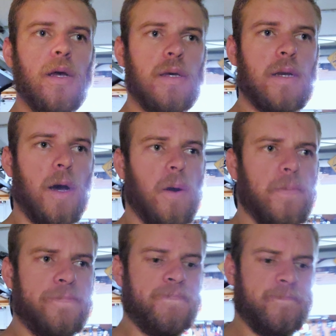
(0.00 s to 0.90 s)

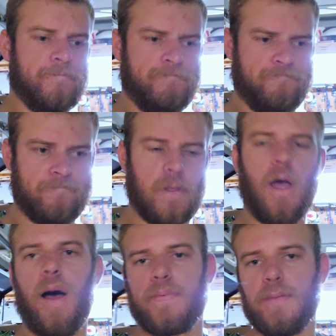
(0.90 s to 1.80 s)

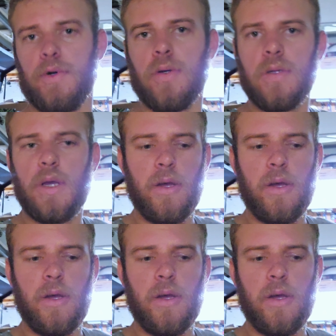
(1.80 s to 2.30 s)
optimal